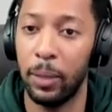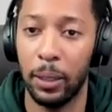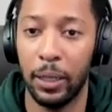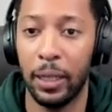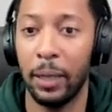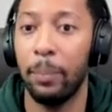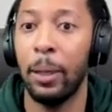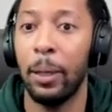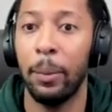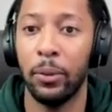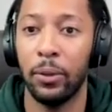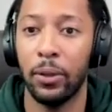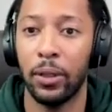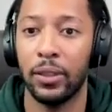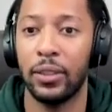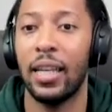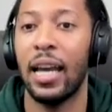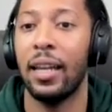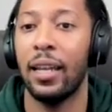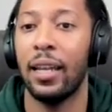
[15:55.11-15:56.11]
get people
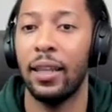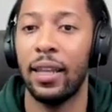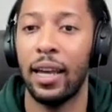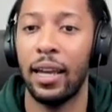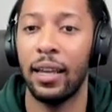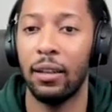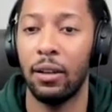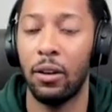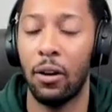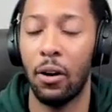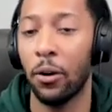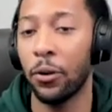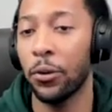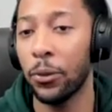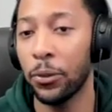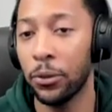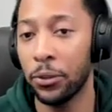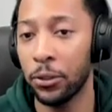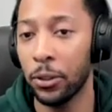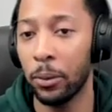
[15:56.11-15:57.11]
excited that aren't
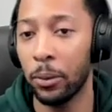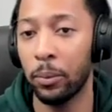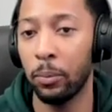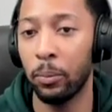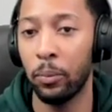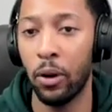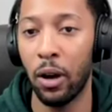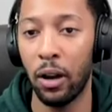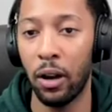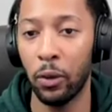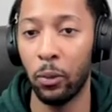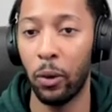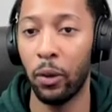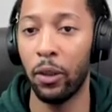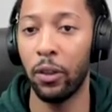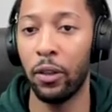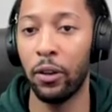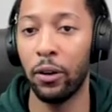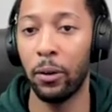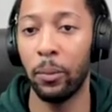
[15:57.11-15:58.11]
using your product,
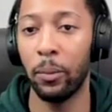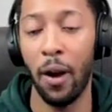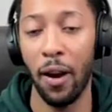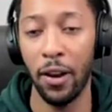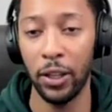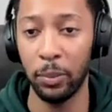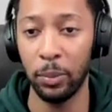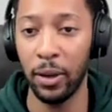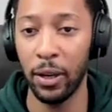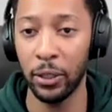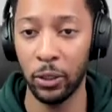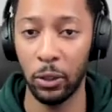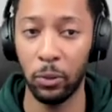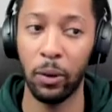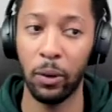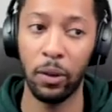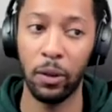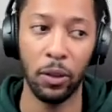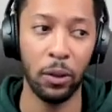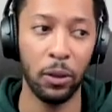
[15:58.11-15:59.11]
whether they're prospects or
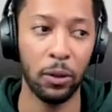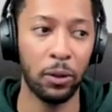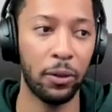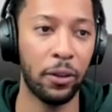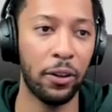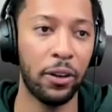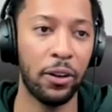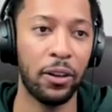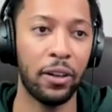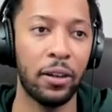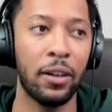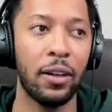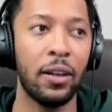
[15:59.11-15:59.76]
whether they're